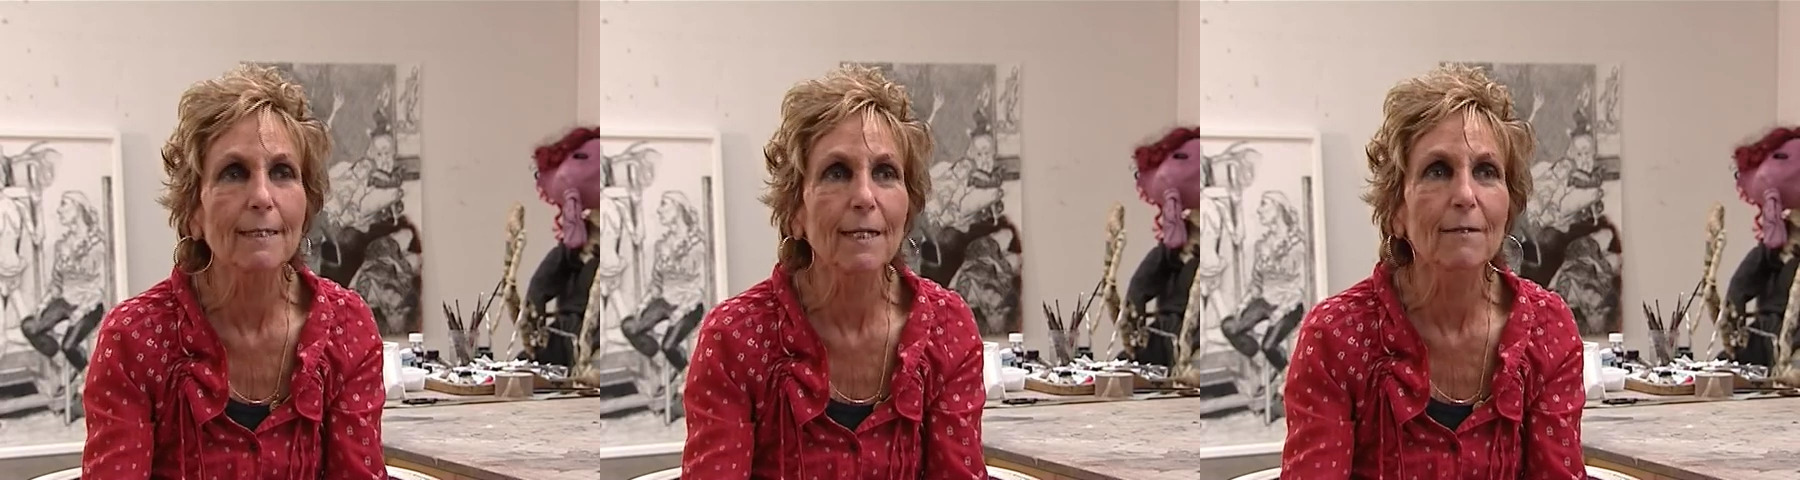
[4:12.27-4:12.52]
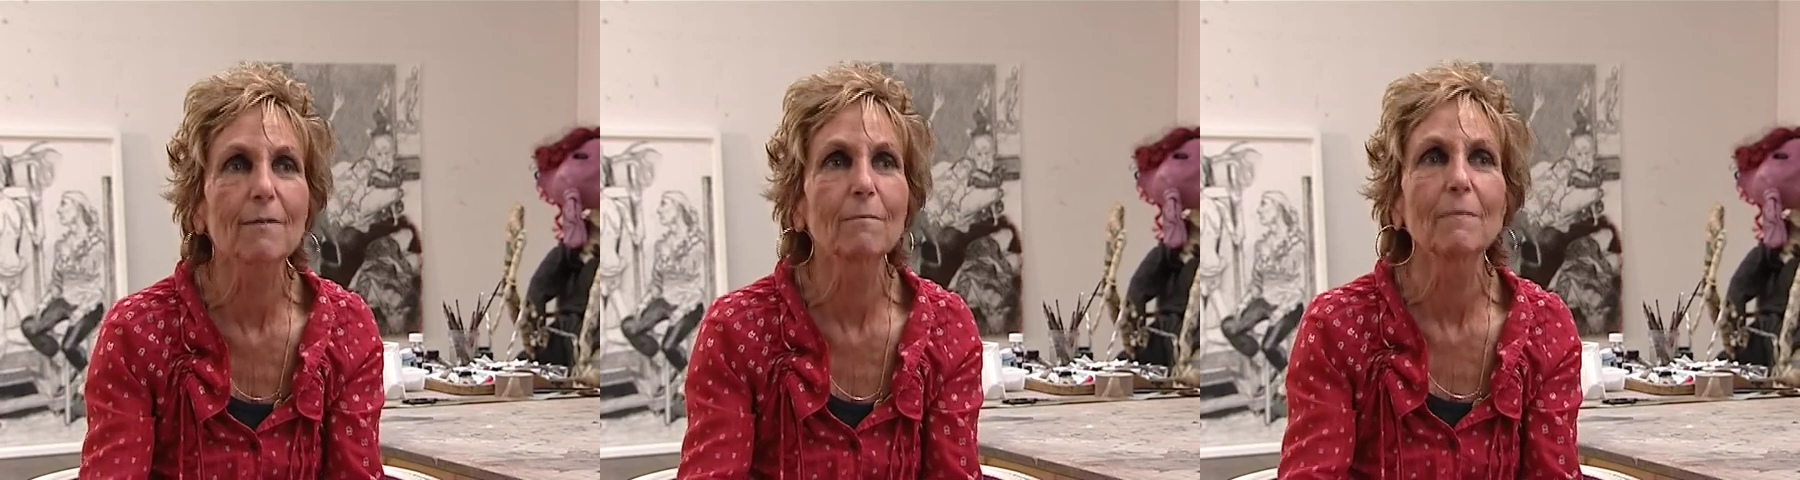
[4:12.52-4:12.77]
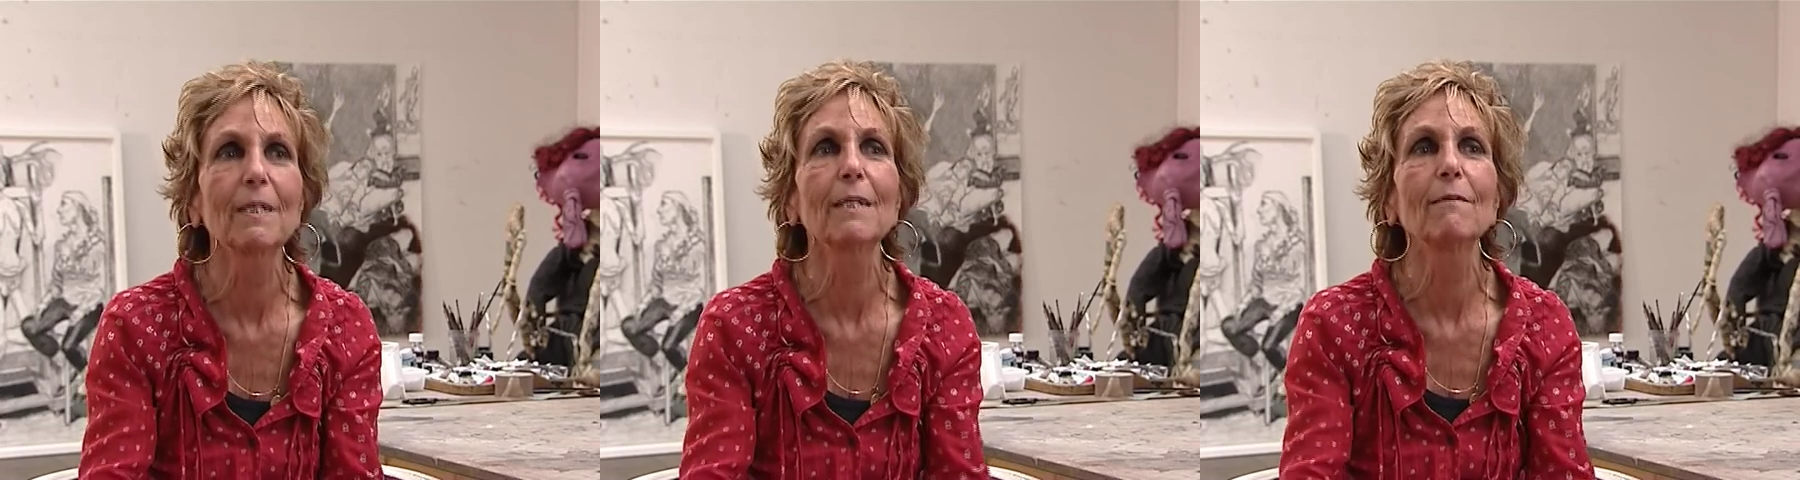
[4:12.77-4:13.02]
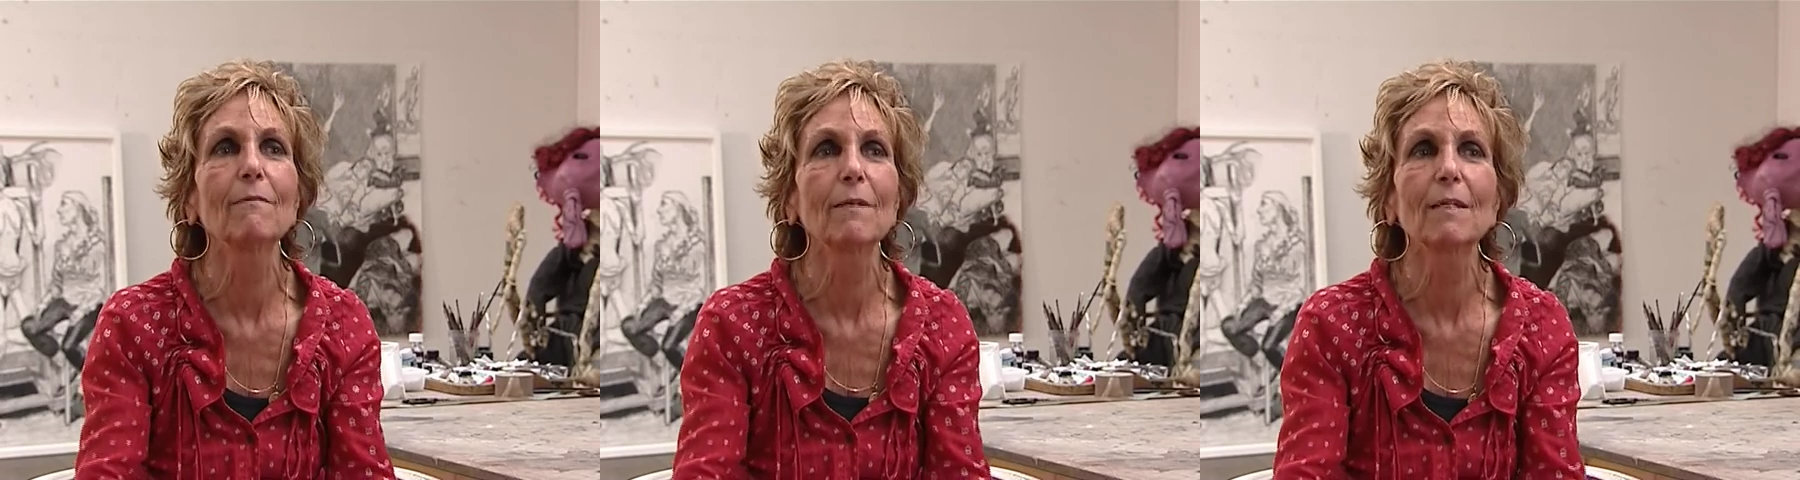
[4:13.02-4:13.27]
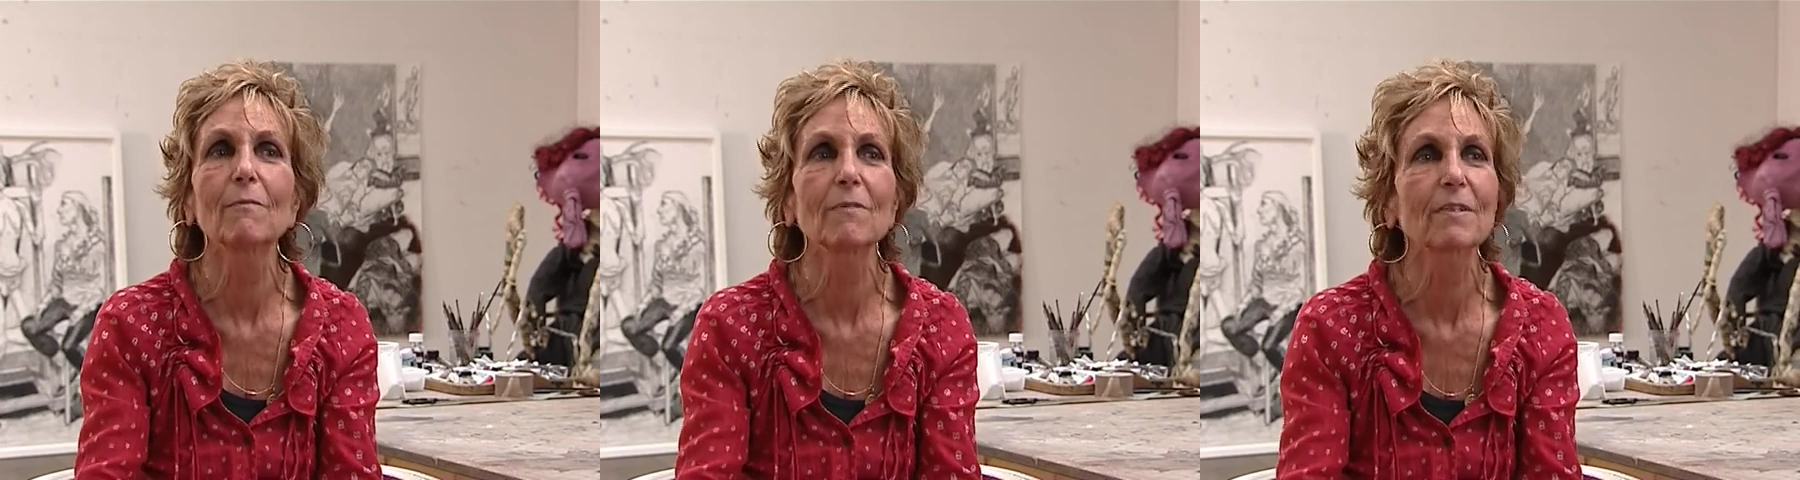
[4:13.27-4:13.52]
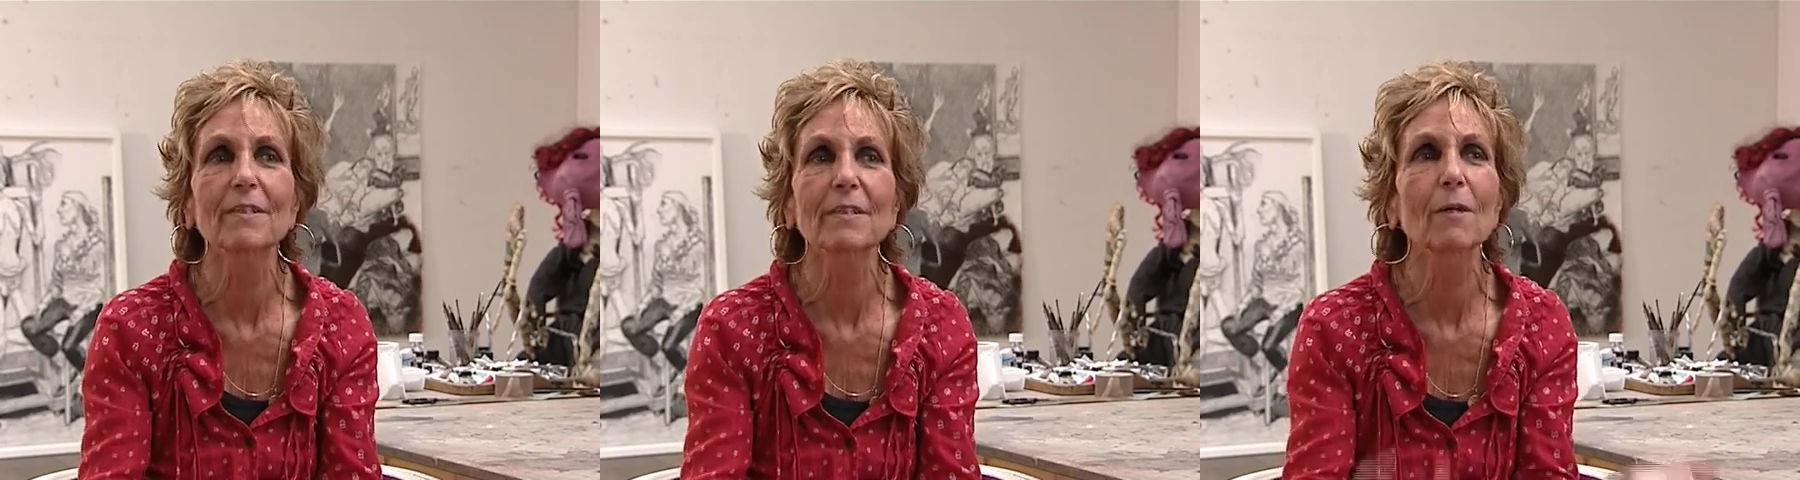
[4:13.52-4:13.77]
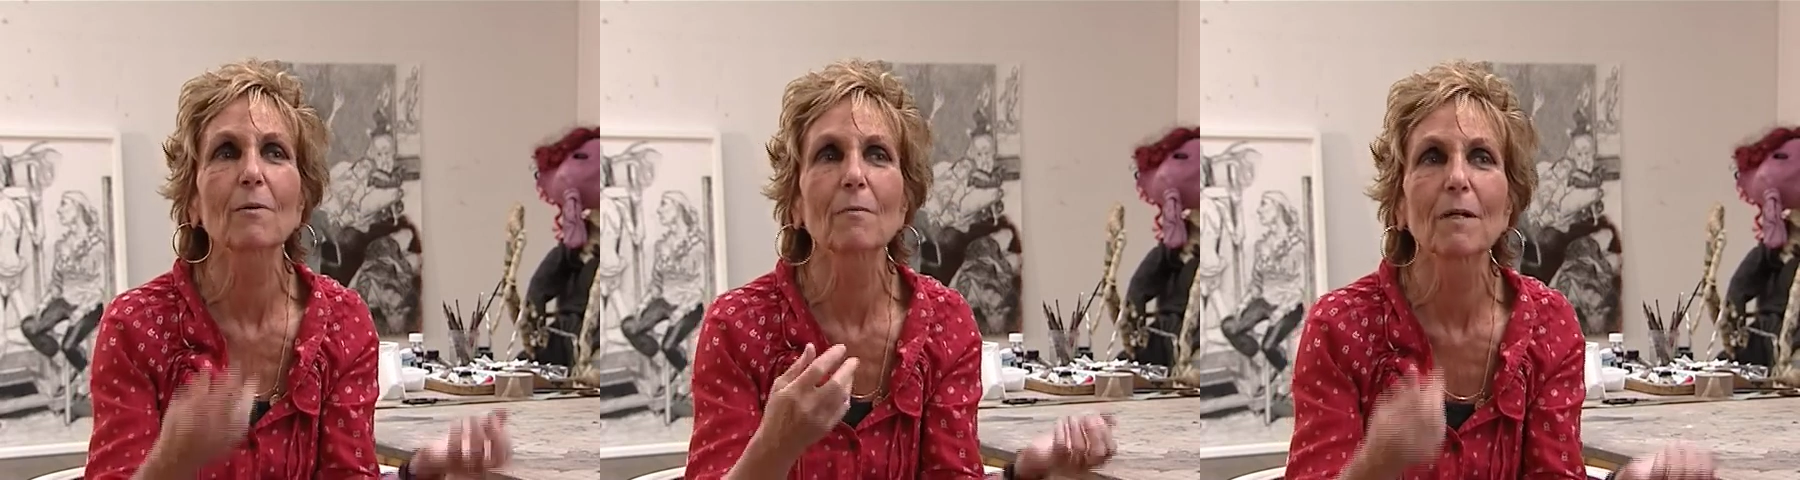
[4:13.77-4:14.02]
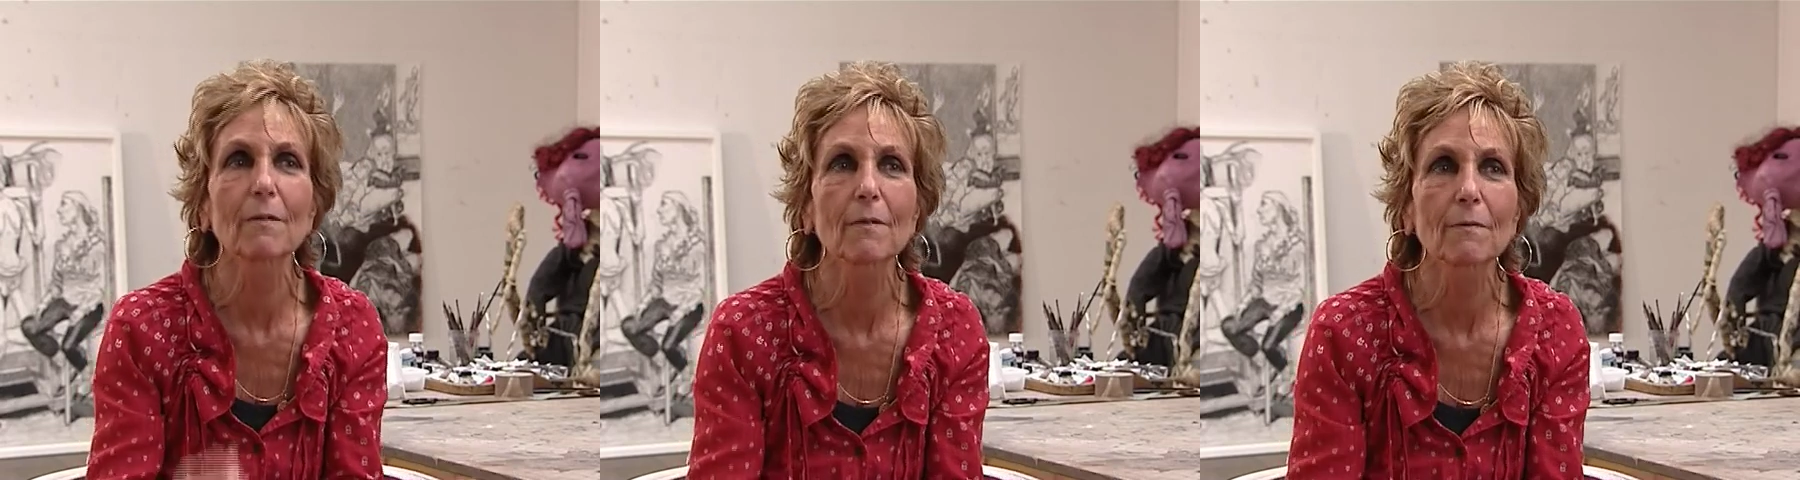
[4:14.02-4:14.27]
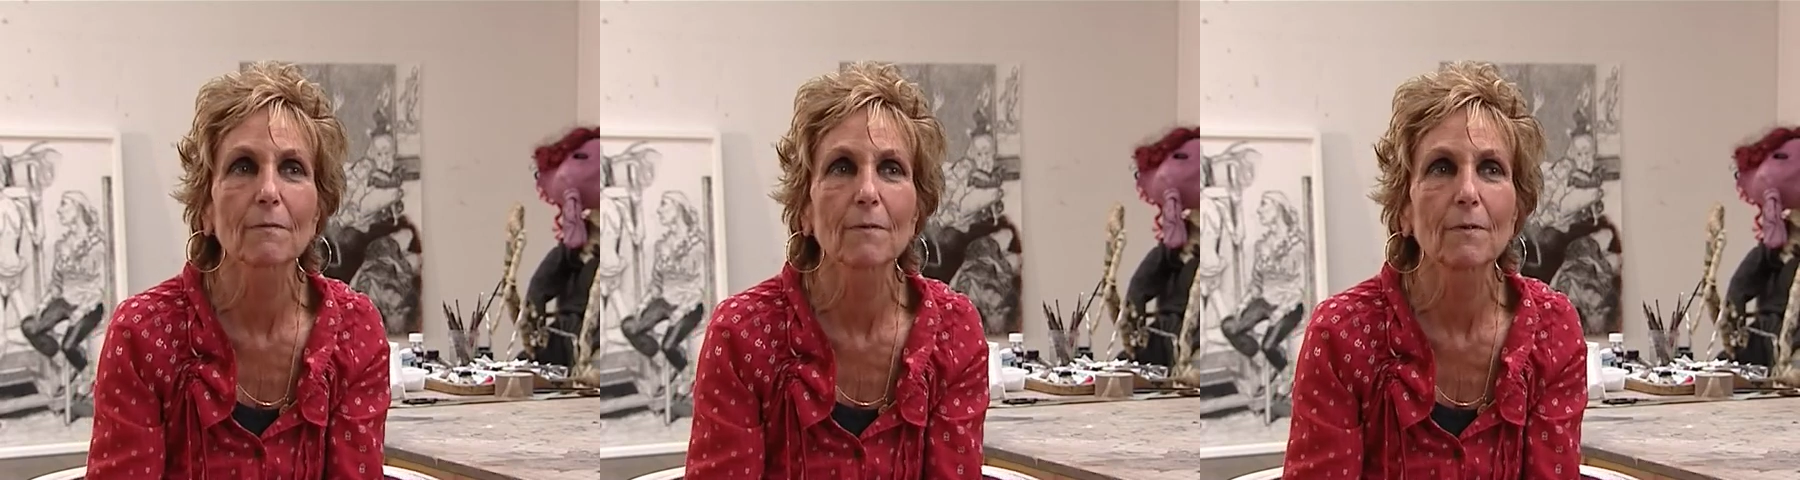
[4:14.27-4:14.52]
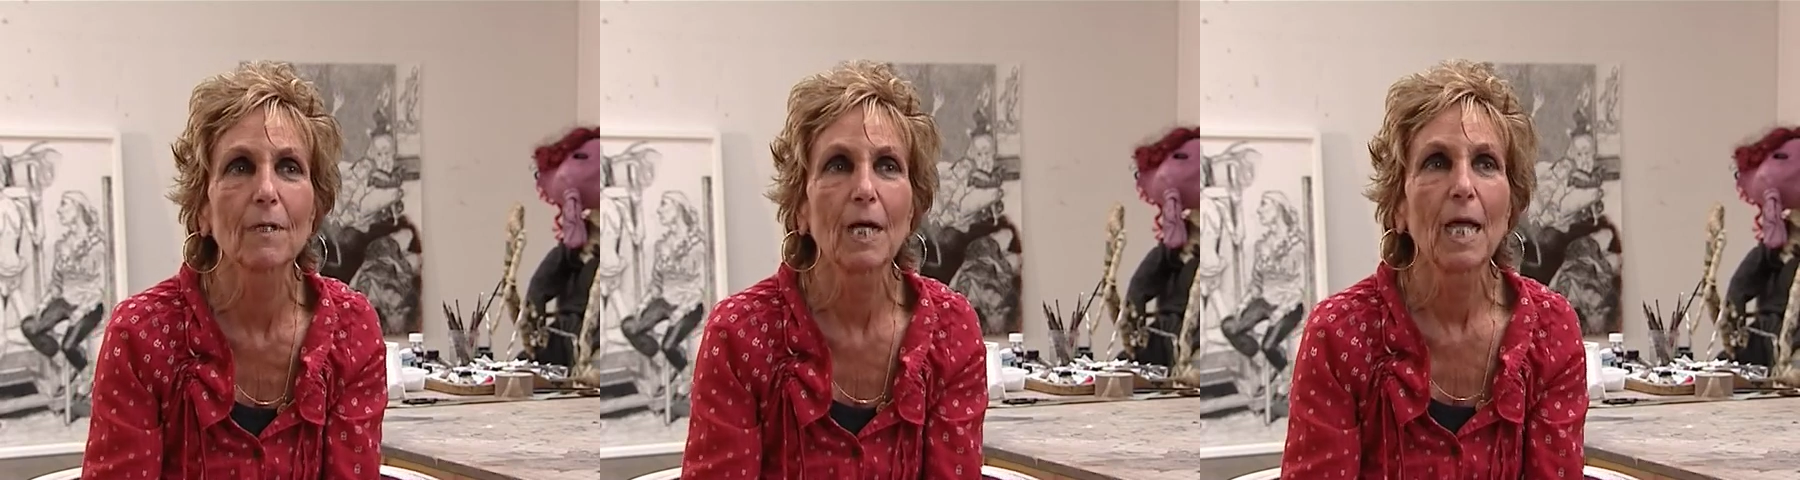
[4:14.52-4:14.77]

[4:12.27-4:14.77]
I couldn't believe it. It was so wonderful.